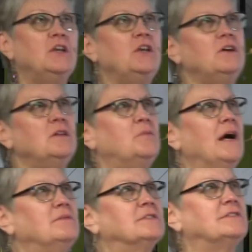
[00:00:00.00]
the
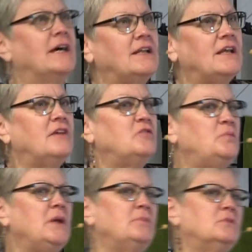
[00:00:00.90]
Bible said, if the
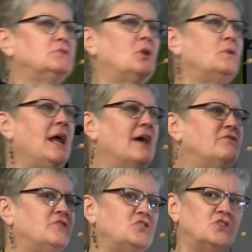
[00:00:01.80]
people don't
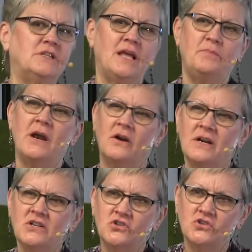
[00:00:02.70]
have vision, they
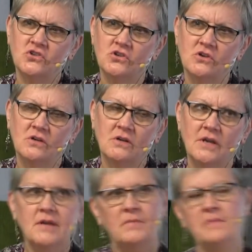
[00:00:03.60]
perish.
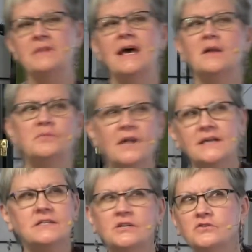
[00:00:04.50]
Maybe that
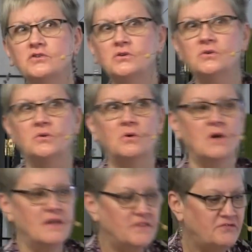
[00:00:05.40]
applies here too.
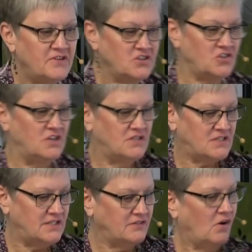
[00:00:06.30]
The vision
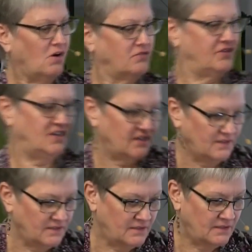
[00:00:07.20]
is the evolving.
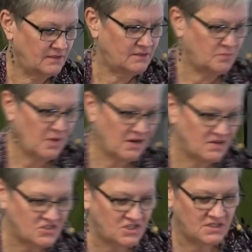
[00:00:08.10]
The
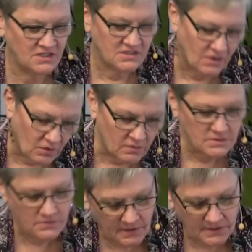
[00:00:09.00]
perishing is the
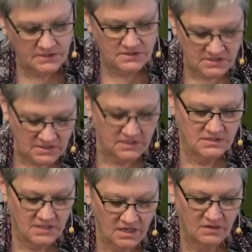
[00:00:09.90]
always wanting to stay
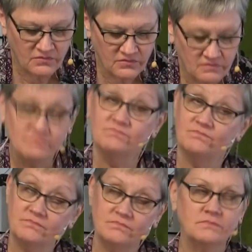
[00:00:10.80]
safe.
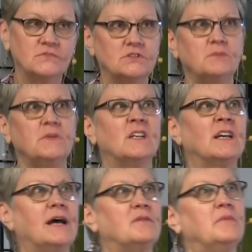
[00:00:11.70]
Something to
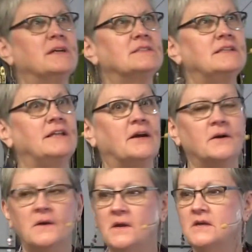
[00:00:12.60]
kind of mix in there.
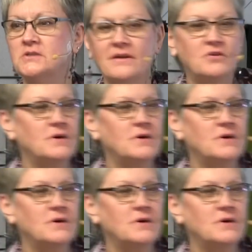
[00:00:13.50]
So I have a